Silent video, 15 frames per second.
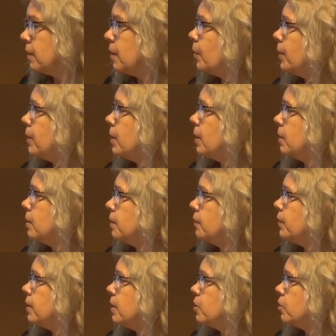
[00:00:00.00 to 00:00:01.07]
and the
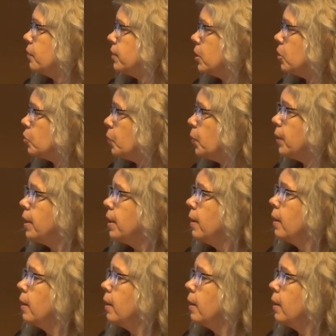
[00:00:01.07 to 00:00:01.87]
fitness of the group.